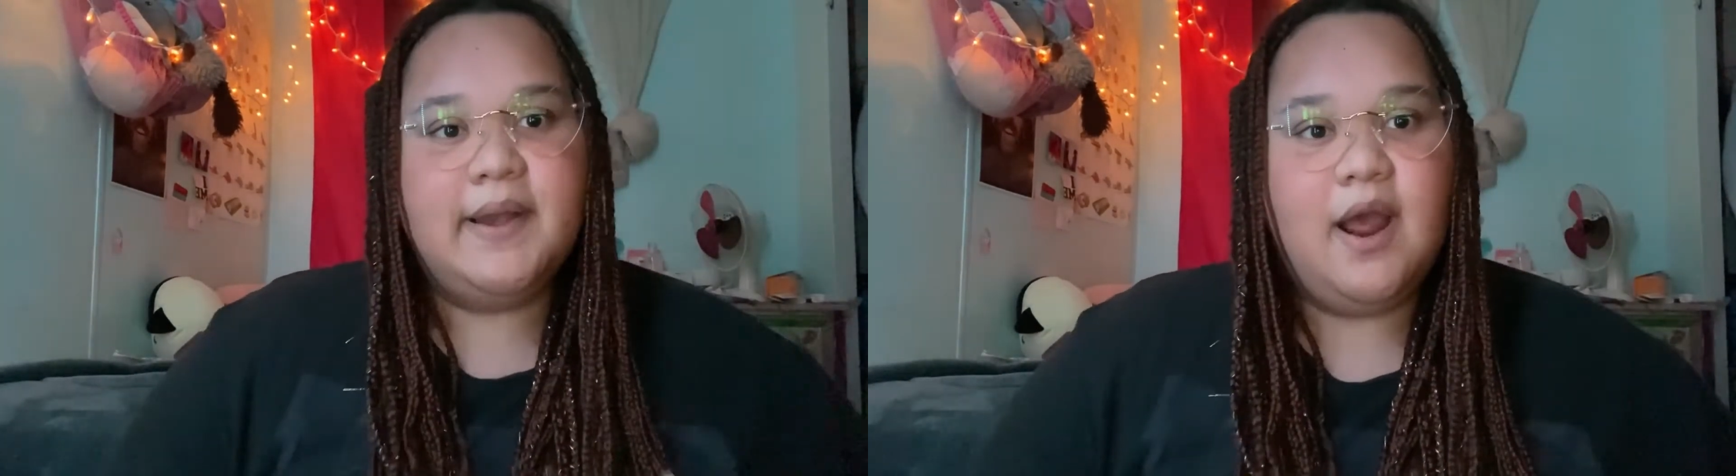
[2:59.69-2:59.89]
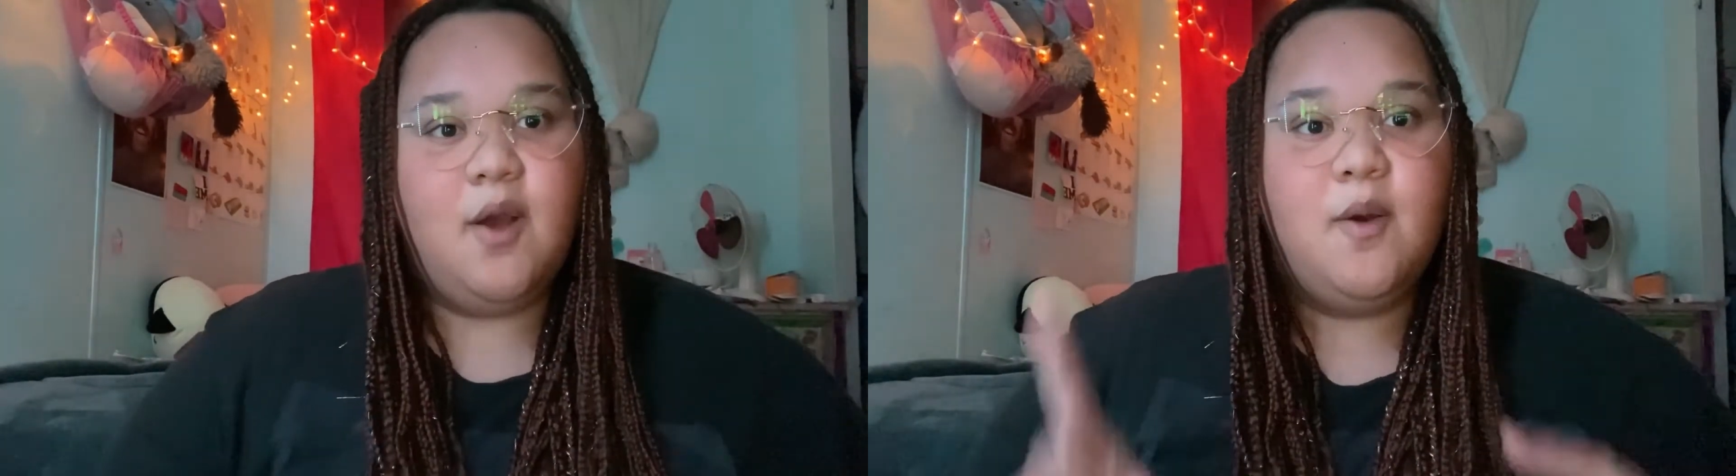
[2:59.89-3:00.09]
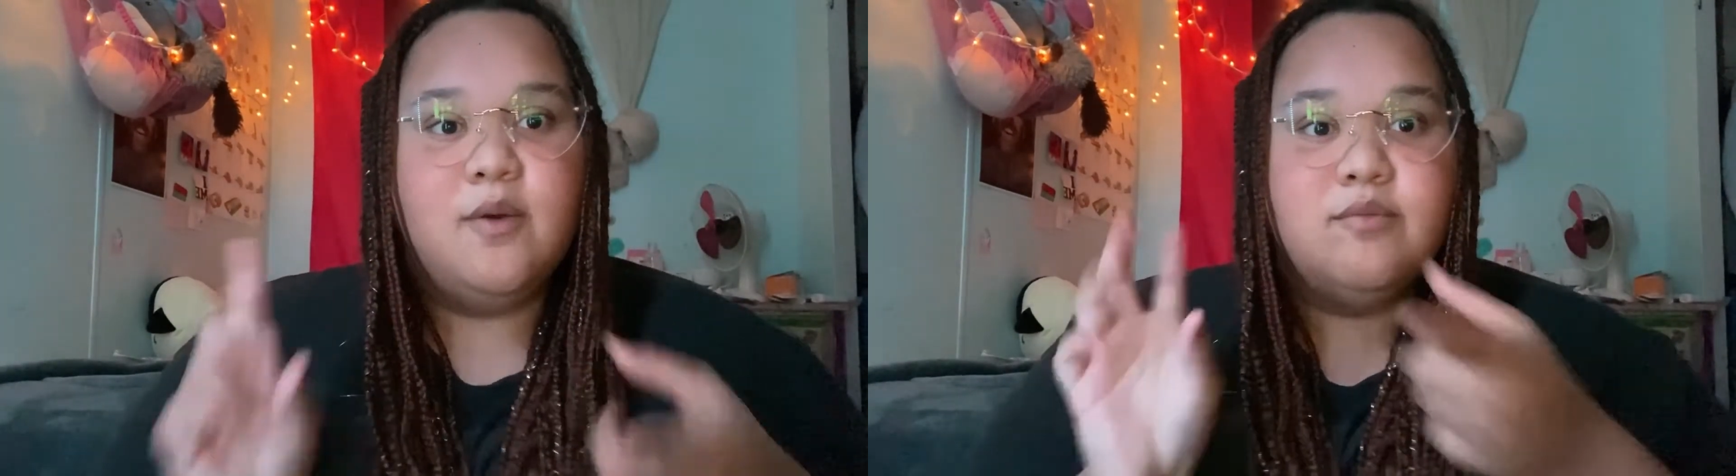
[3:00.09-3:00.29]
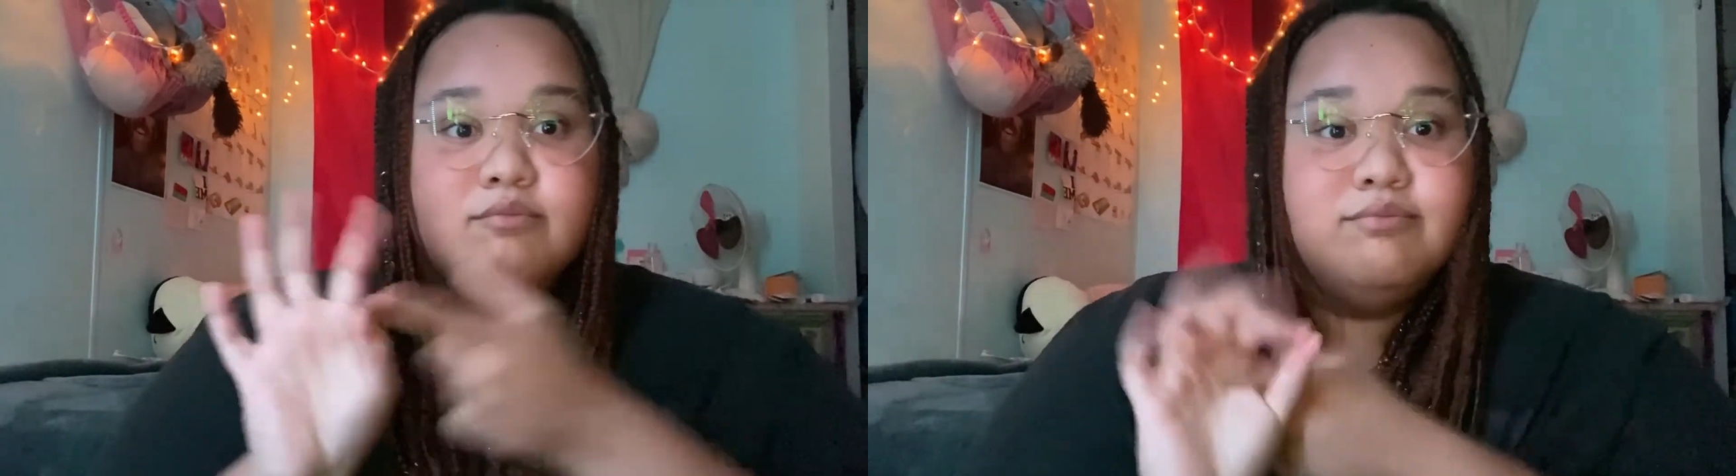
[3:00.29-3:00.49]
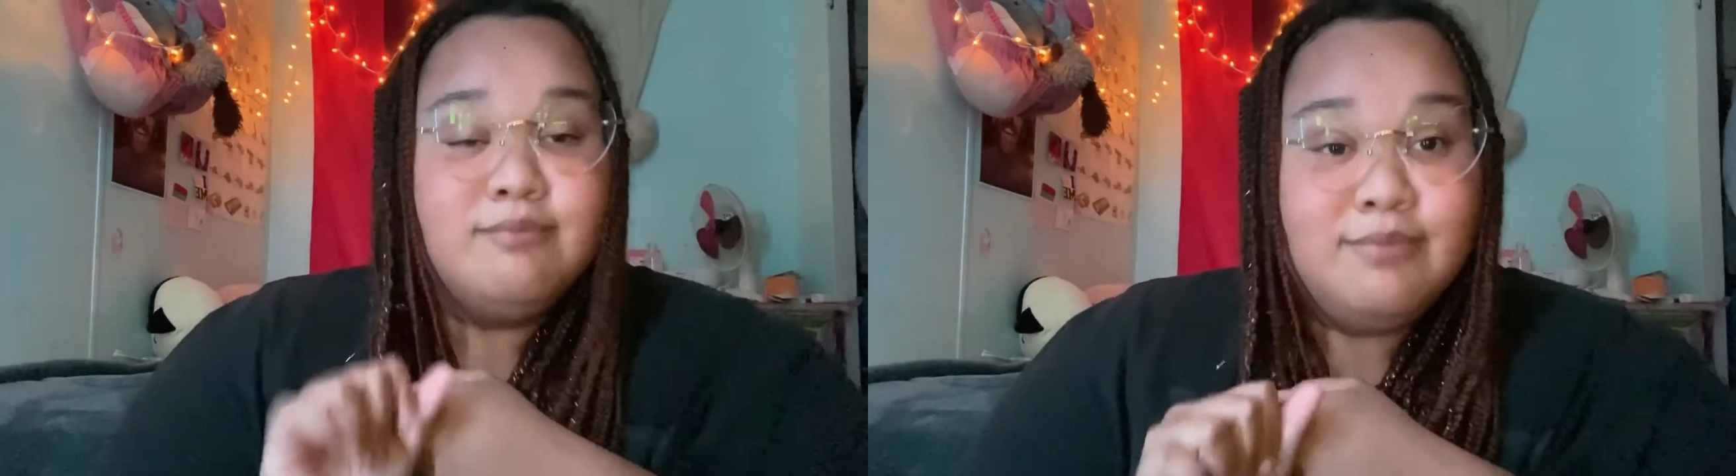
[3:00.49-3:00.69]
now,
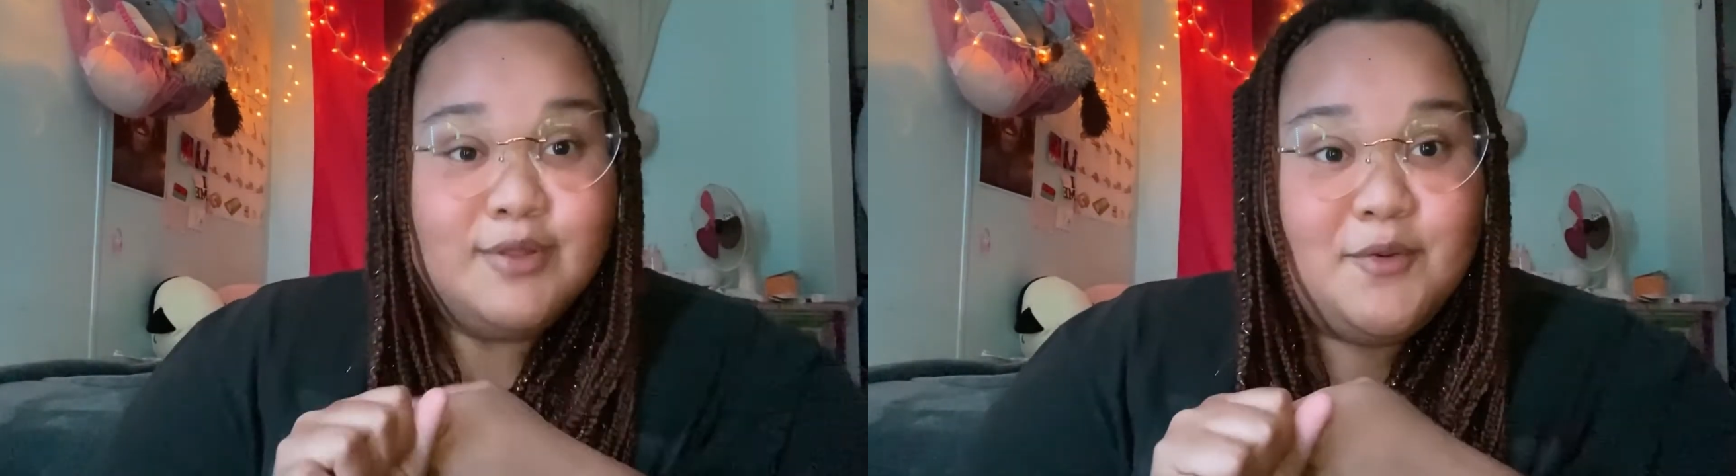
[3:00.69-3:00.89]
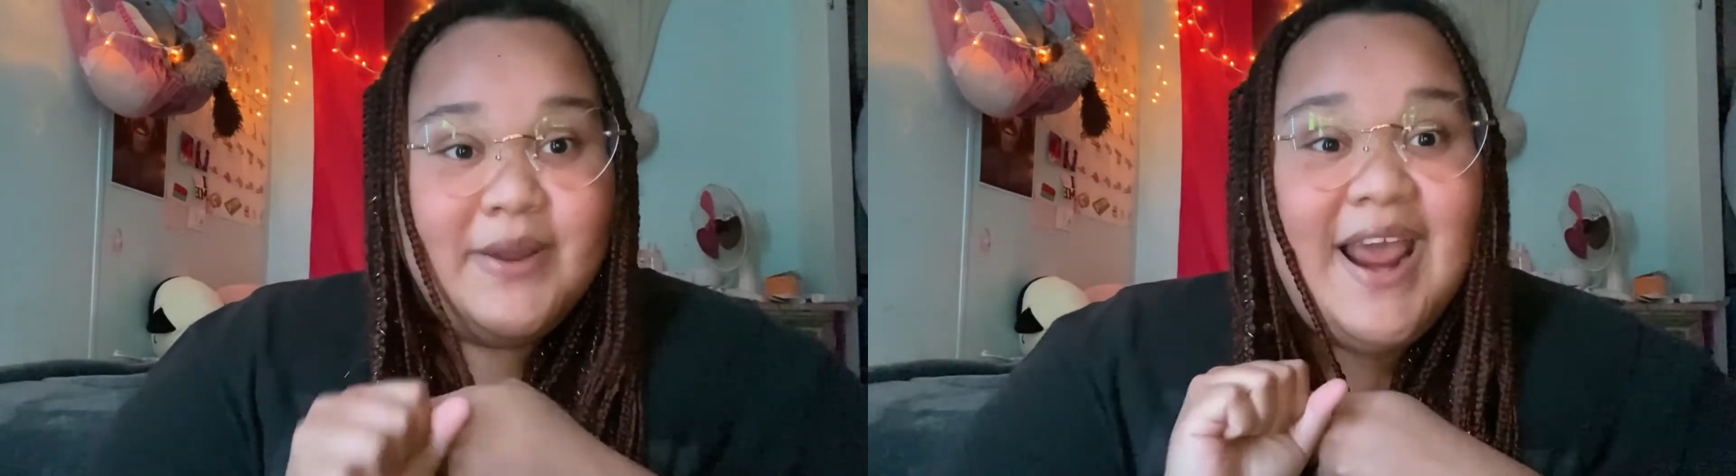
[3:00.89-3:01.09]
Bluey.